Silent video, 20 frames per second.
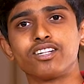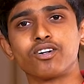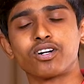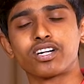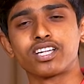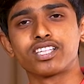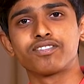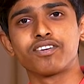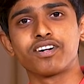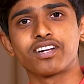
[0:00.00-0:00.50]

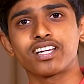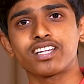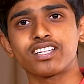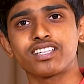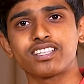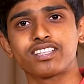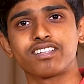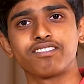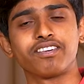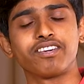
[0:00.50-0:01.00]
notice for
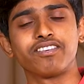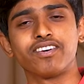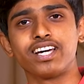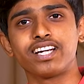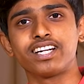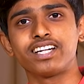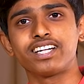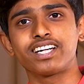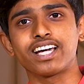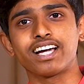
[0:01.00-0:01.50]
us. We
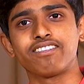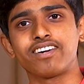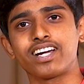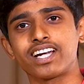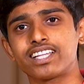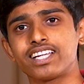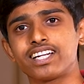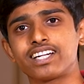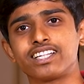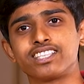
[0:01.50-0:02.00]
weren't aware
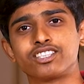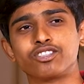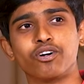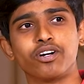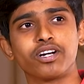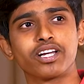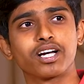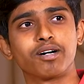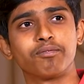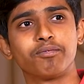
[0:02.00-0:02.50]
that it's
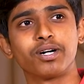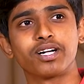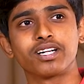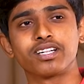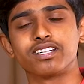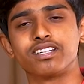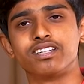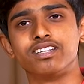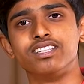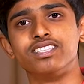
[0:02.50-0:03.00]
going to come
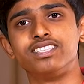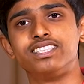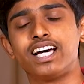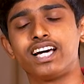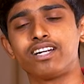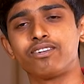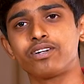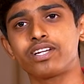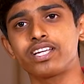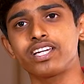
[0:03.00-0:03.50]
on
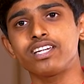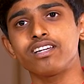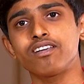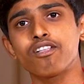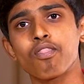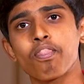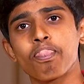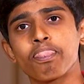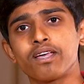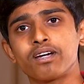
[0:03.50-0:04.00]
January,
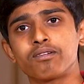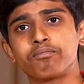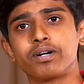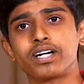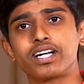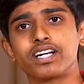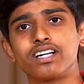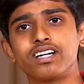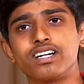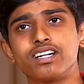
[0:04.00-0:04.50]

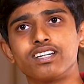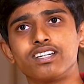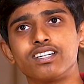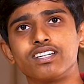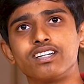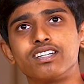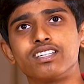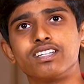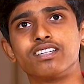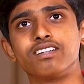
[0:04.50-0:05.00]
but
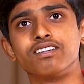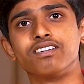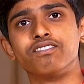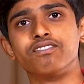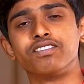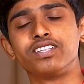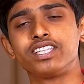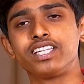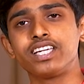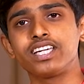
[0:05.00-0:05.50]

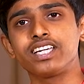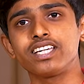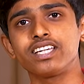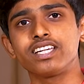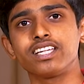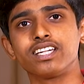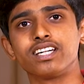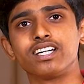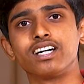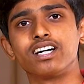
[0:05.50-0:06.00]
with
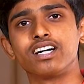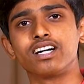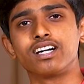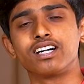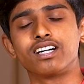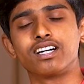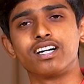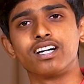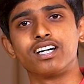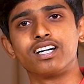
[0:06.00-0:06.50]
the
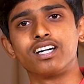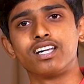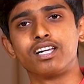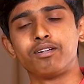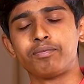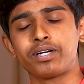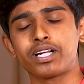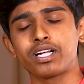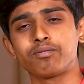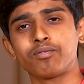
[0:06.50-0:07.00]

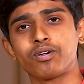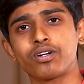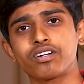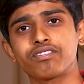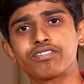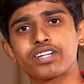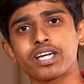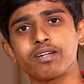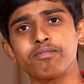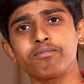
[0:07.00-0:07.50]
limited amount
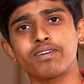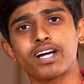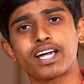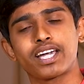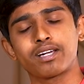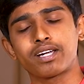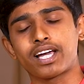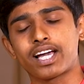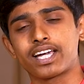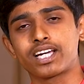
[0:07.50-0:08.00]
of time.
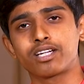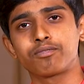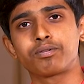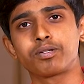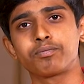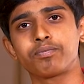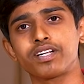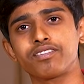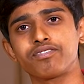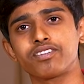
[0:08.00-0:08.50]
I had
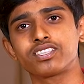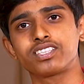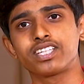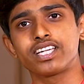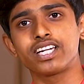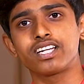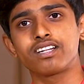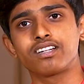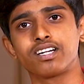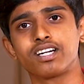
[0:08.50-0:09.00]
prepared for
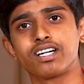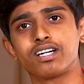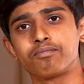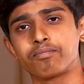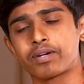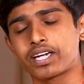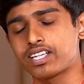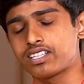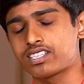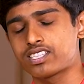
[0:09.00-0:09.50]
JEE
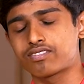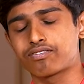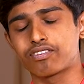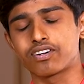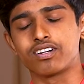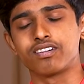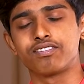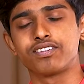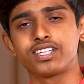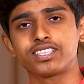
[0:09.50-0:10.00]
mains
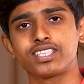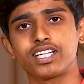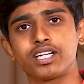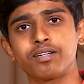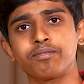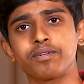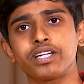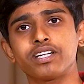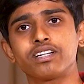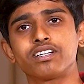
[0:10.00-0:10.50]
first
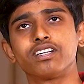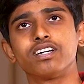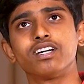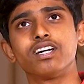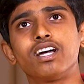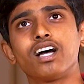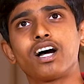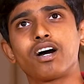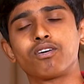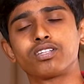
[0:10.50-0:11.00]
attempt, and
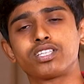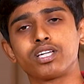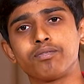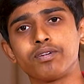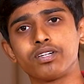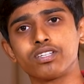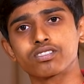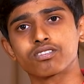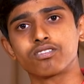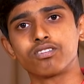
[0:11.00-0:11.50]
I was
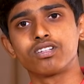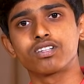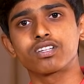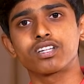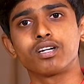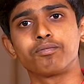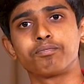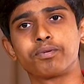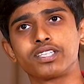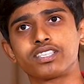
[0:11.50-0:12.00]
able to score
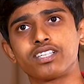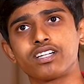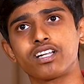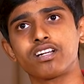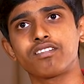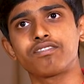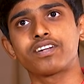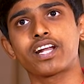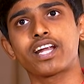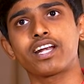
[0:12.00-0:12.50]
a percentile
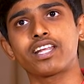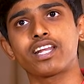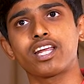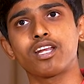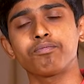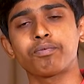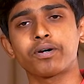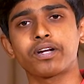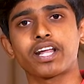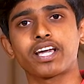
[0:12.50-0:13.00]
of
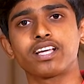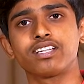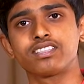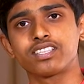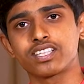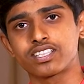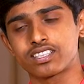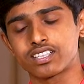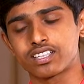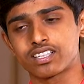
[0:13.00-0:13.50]

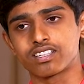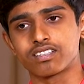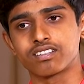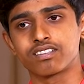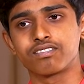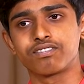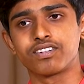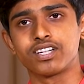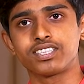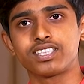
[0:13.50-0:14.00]
99.96 in
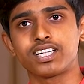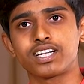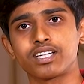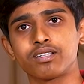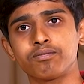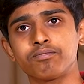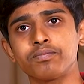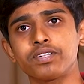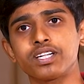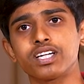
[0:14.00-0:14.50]
first
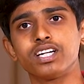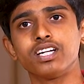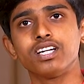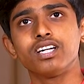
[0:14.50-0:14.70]
attempt.